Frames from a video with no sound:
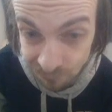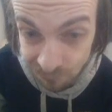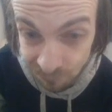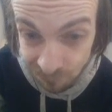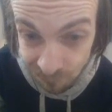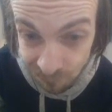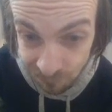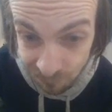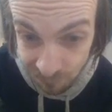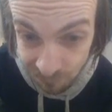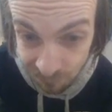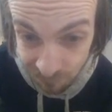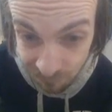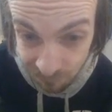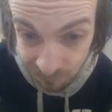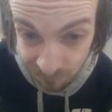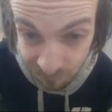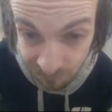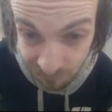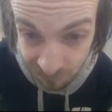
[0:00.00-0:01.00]

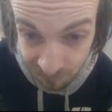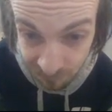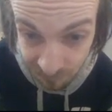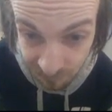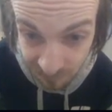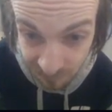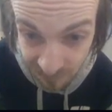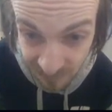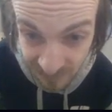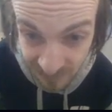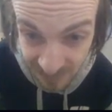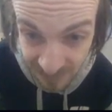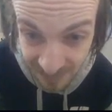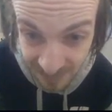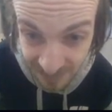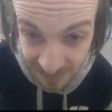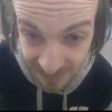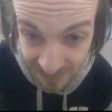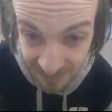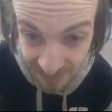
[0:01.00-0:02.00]

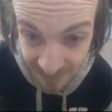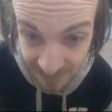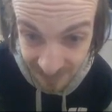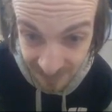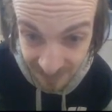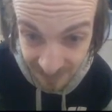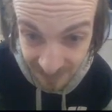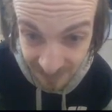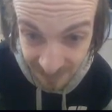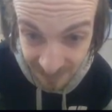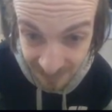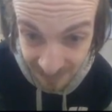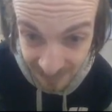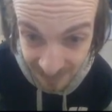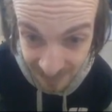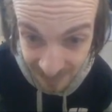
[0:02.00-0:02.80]
No one is speaking in this clip.